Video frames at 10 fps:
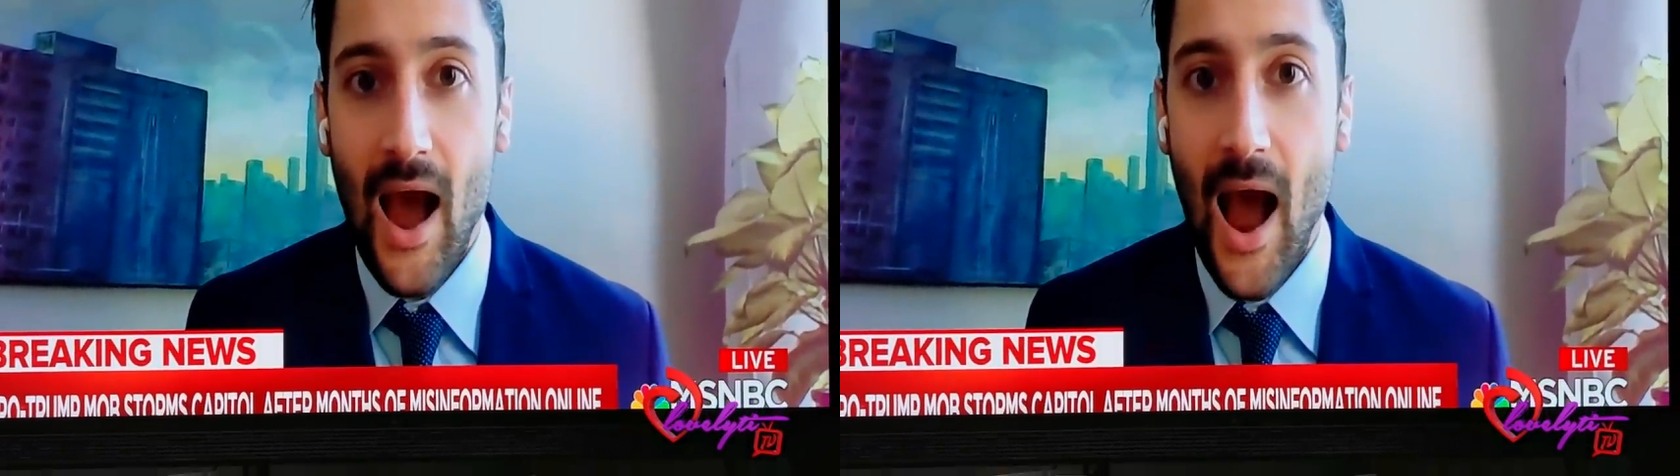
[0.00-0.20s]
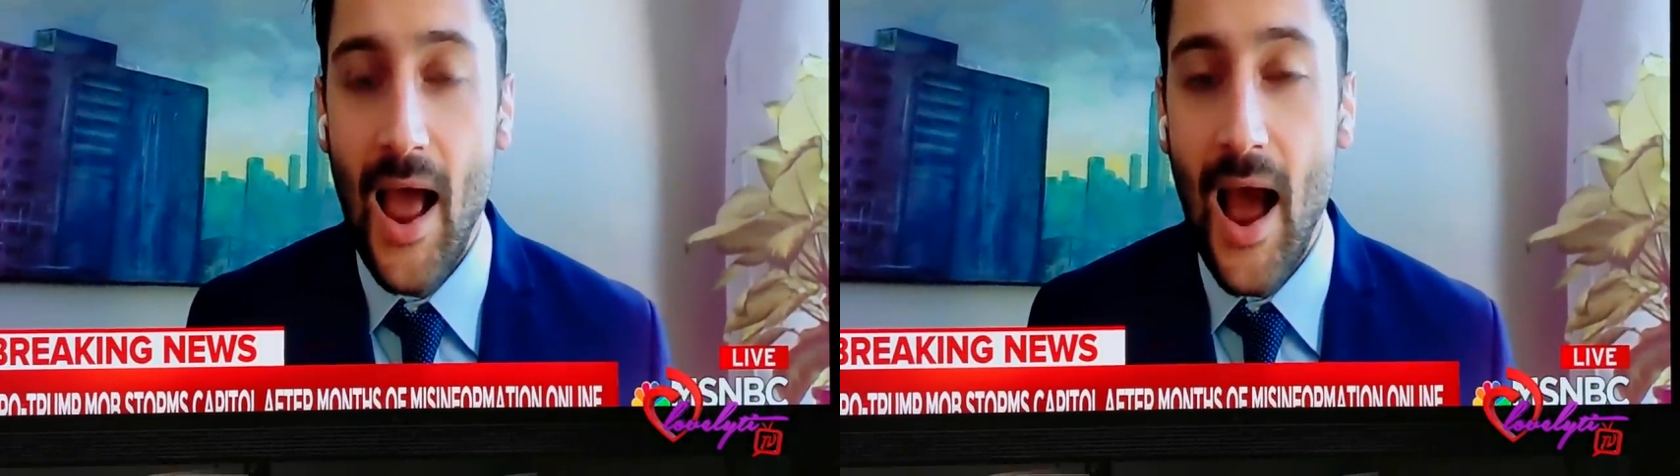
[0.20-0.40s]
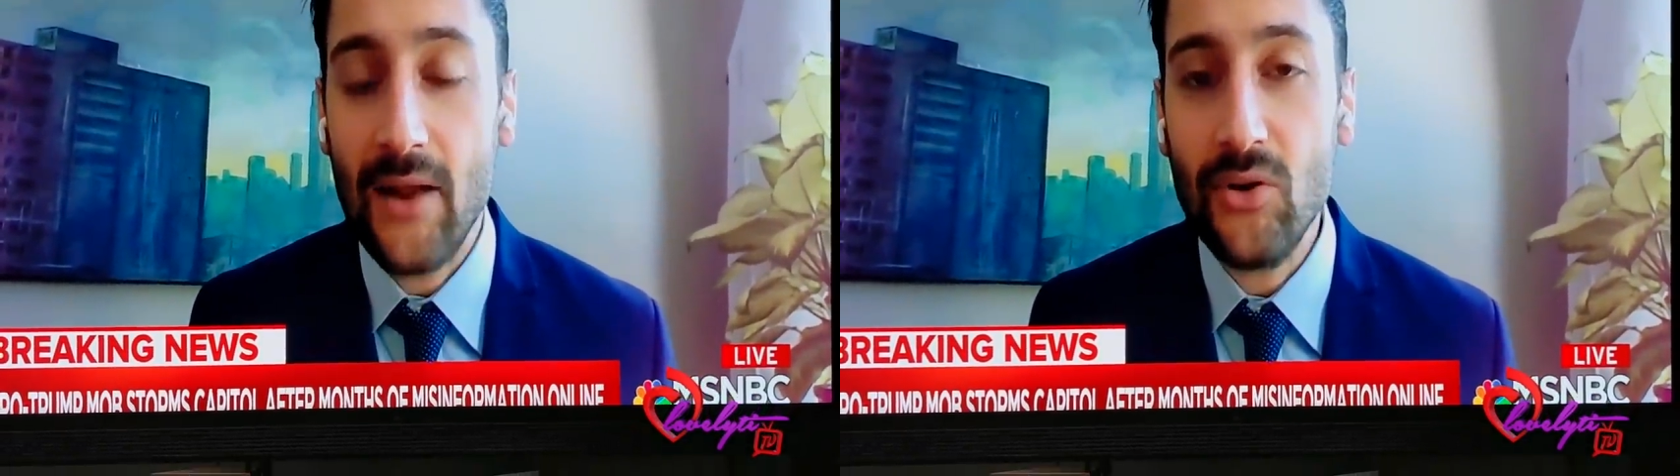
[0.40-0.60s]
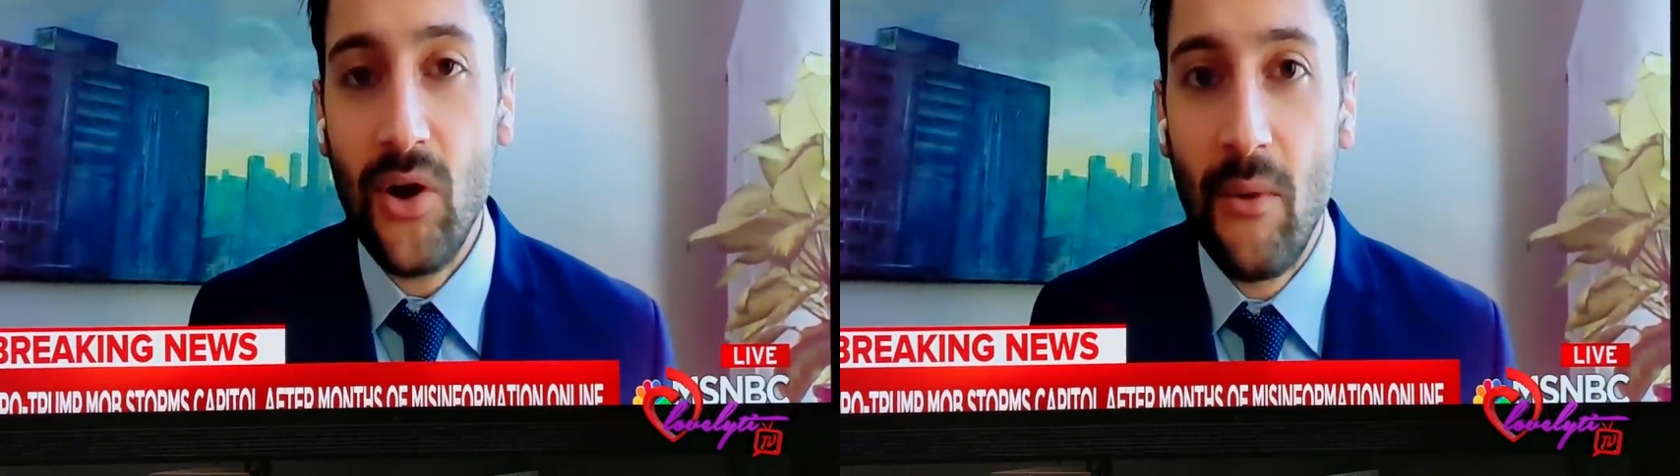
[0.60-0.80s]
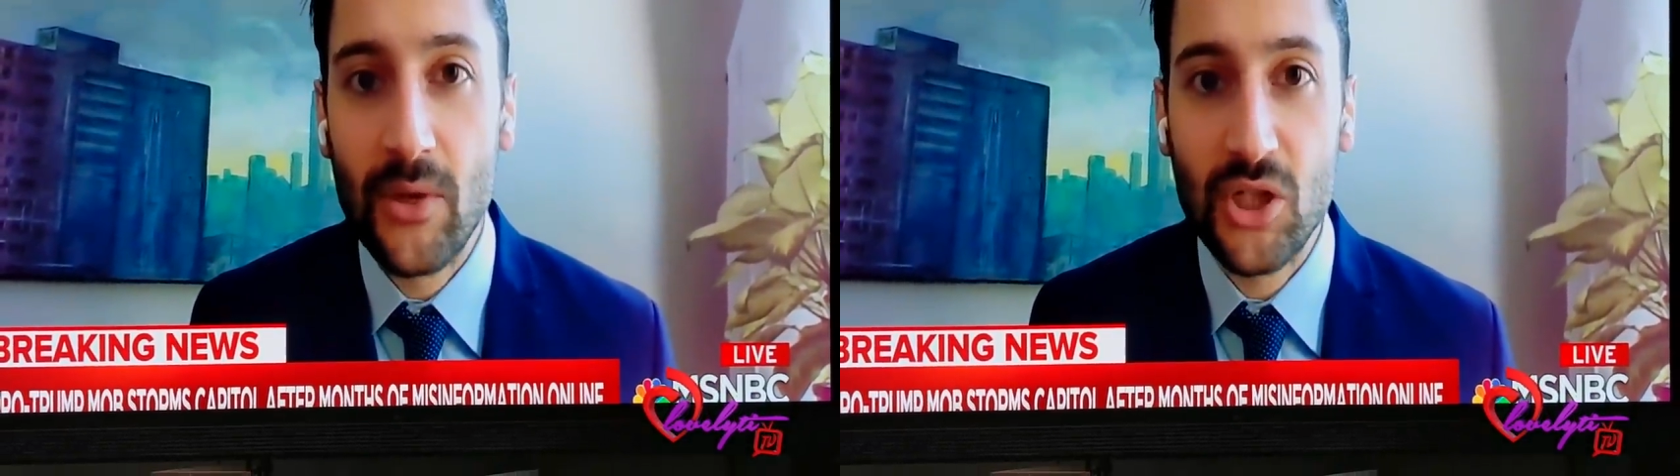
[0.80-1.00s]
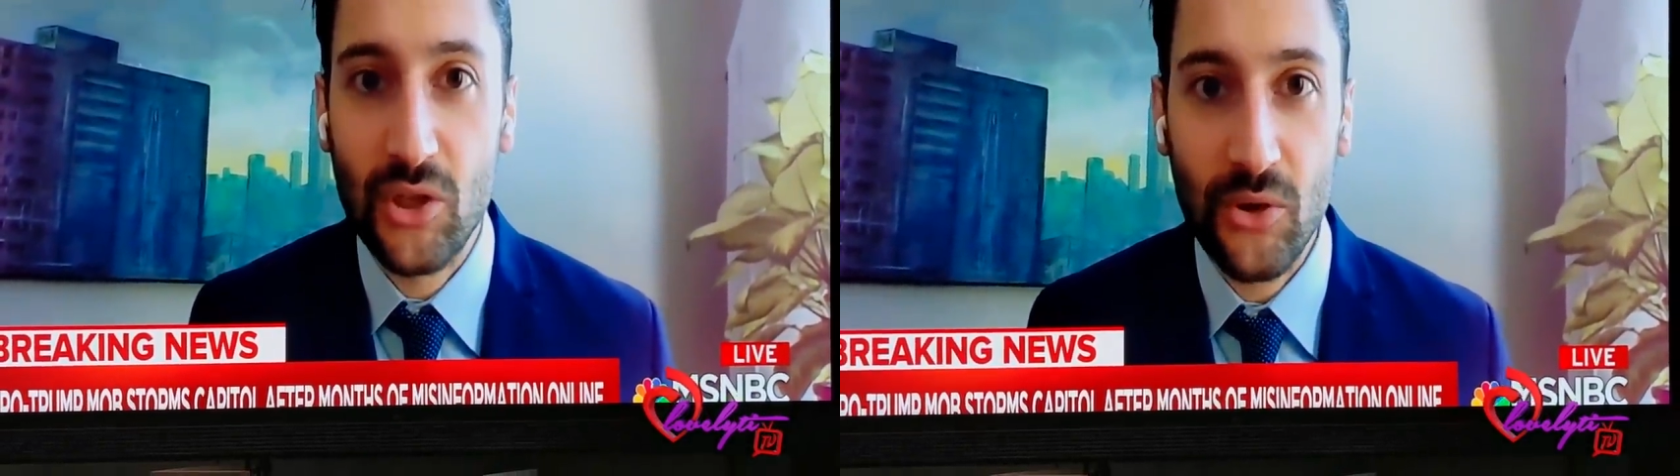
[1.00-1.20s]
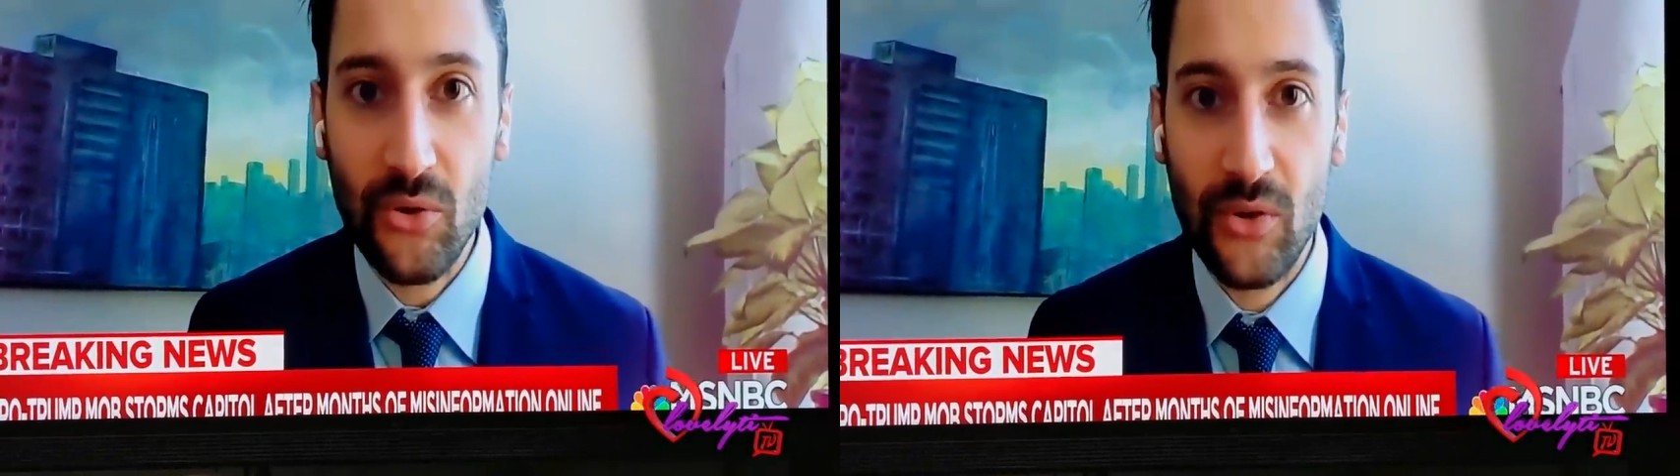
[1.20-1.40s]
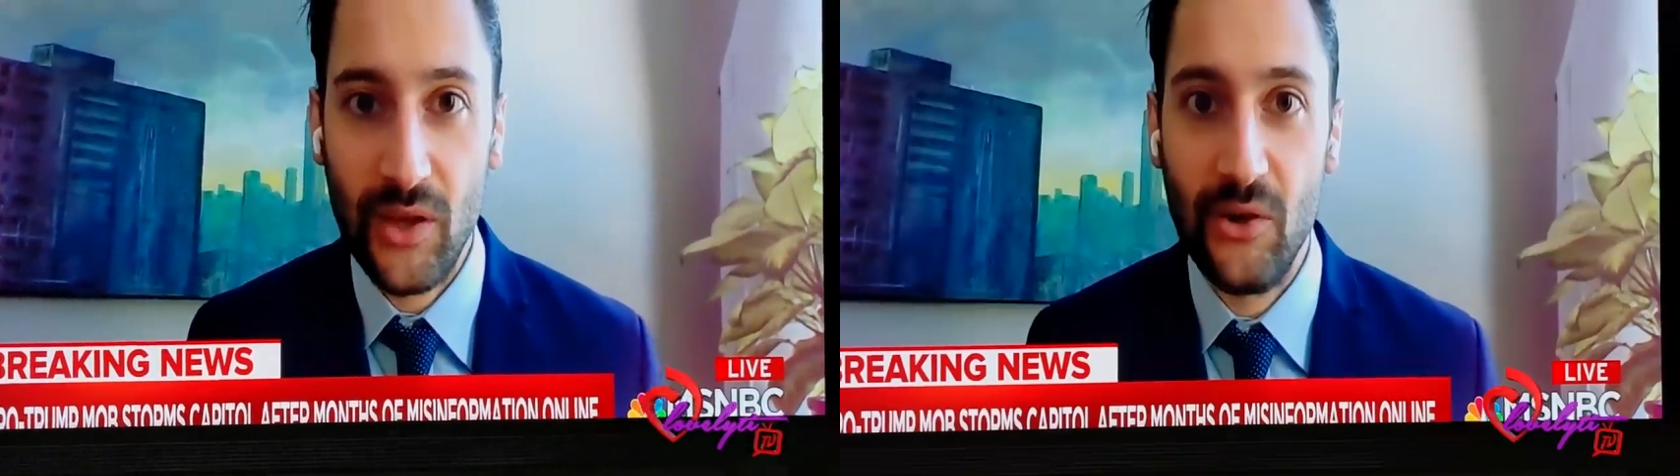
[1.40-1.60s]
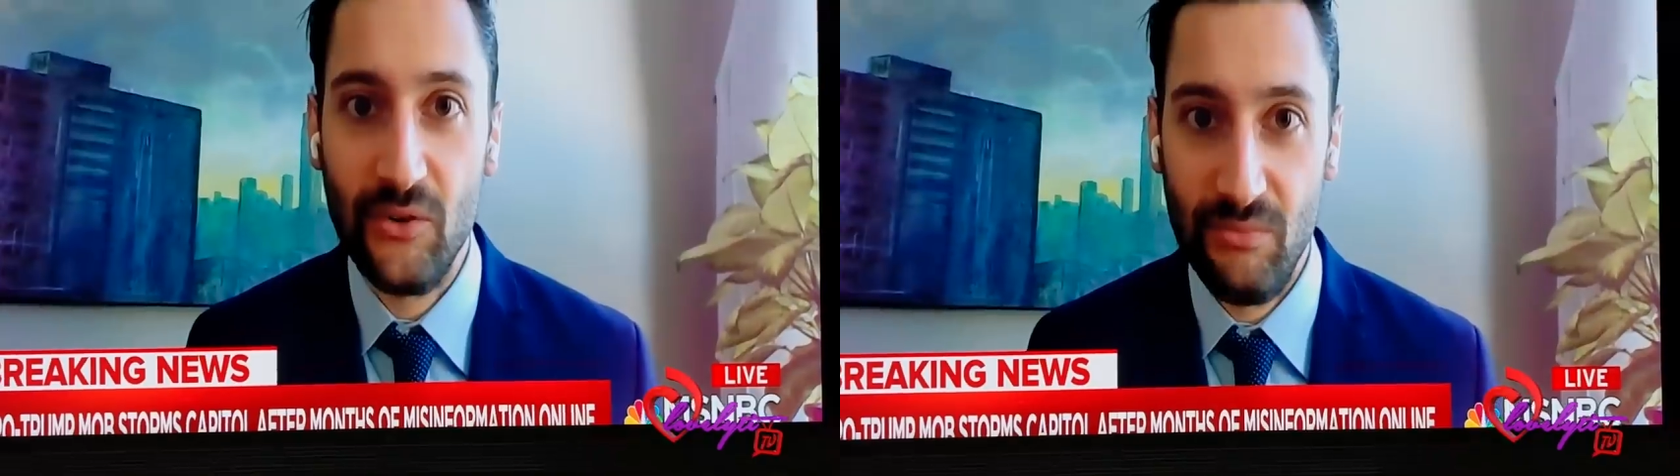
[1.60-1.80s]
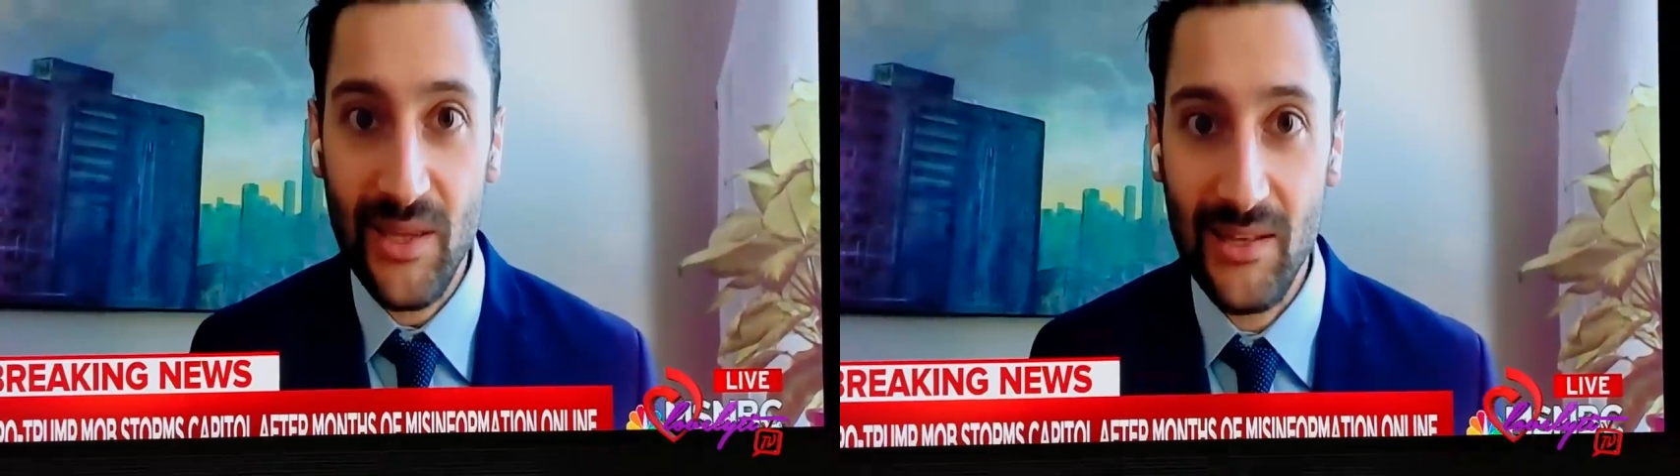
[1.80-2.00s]
I, I don't know how much clearer they could
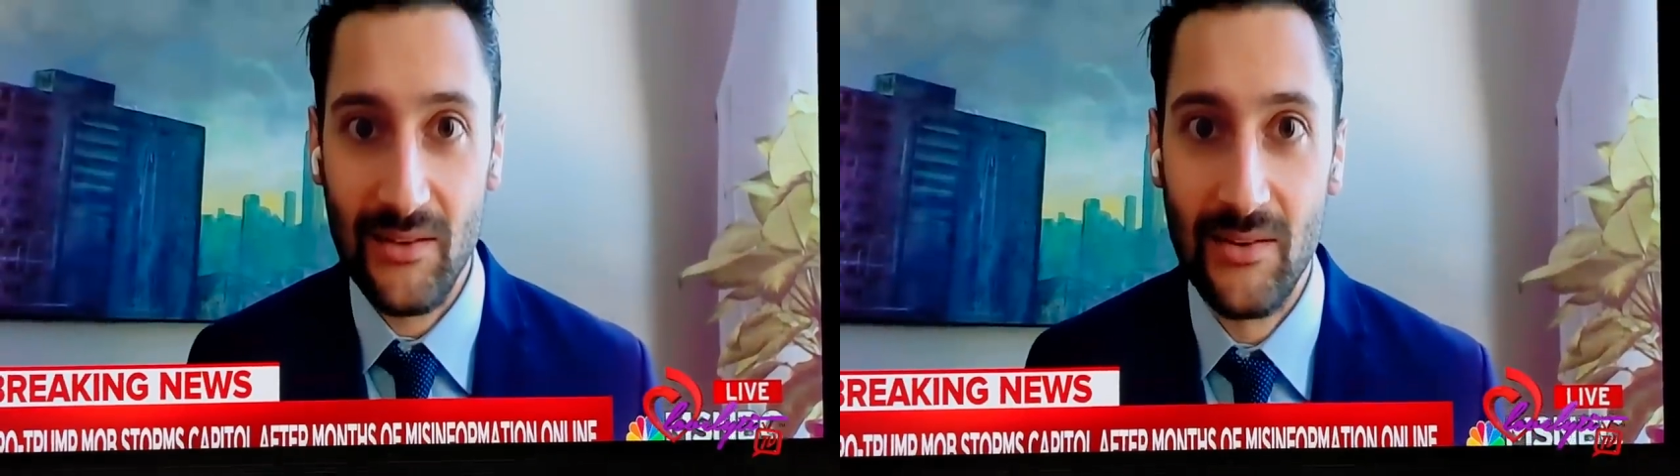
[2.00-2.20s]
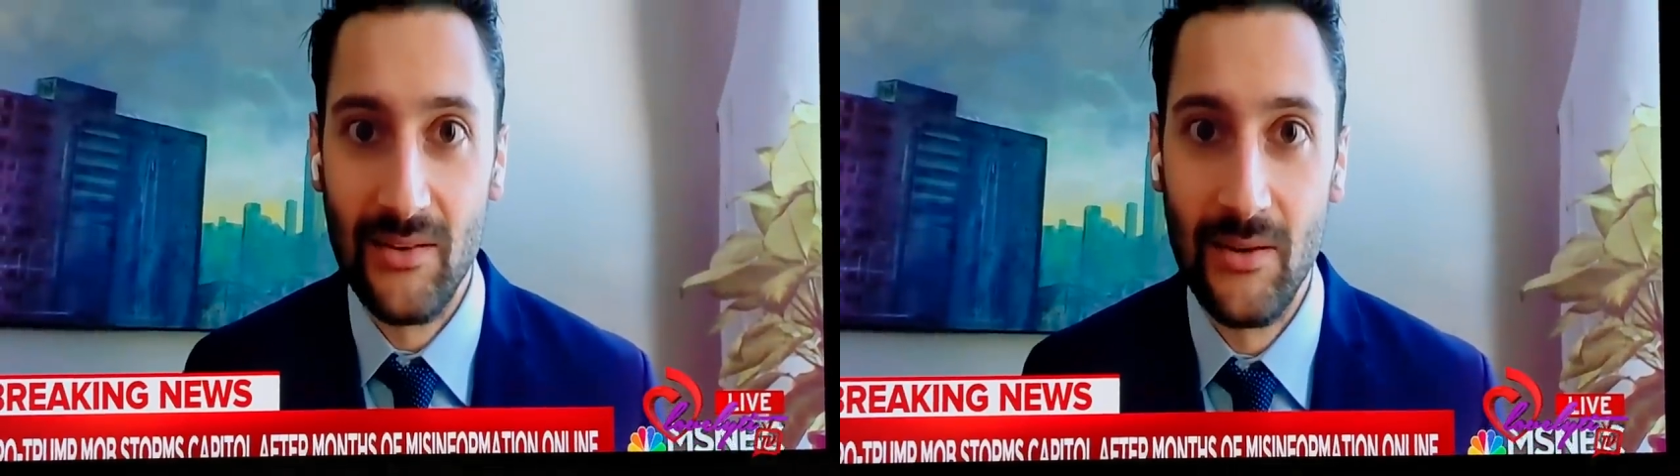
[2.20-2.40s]
have been.